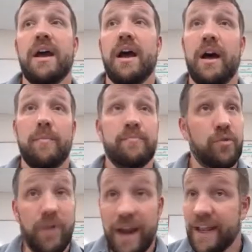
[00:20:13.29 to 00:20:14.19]

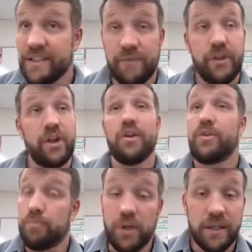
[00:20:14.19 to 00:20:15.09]
The radius of the
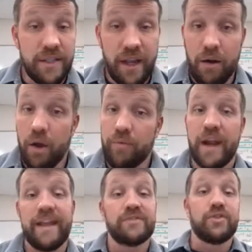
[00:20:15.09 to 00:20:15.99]
Earth plugged in there
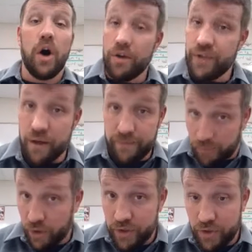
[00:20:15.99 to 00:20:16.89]
already. It's all done
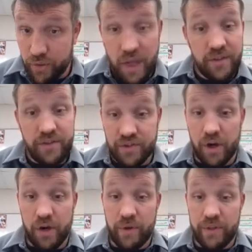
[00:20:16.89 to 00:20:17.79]
for you to
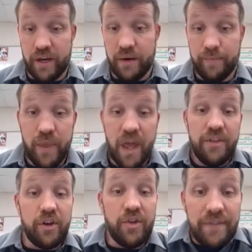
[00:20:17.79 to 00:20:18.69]
start with here.
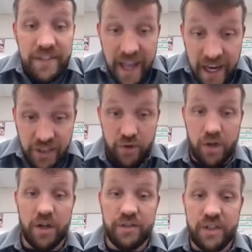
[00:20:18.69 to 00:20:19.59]
The gravitational
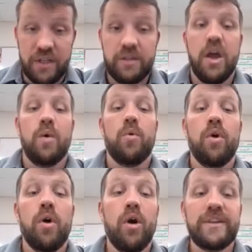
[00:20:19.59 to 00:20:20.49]
constant
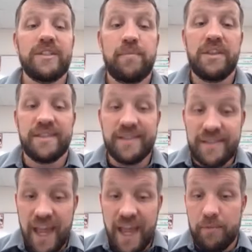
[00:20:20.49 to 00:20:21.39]
will always be the
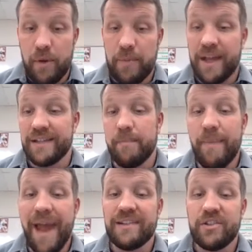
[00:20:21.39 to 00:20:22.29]
same because the
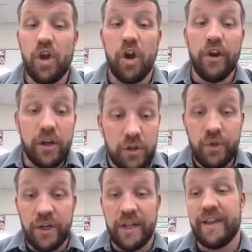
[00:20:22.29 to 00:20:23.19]
masses are
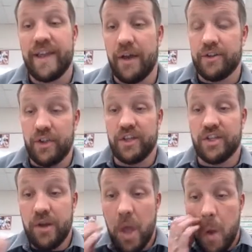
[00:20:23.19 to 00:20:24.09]
included in the
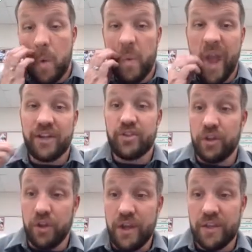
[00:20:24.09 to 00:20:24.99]
calculation. When we actually
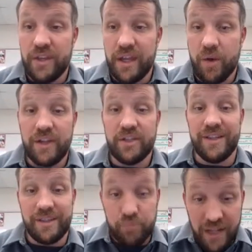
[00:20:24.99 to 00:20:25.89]
look at the equation
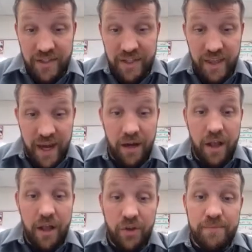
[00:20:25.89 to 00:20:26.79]
that's present there,
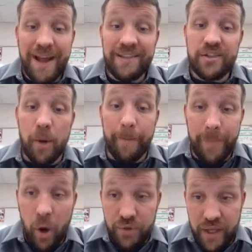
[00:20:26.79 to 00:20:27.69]
those masses are
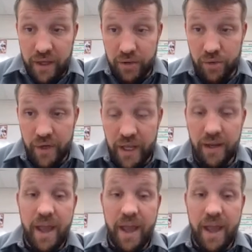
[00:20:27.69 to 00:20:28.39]
both included,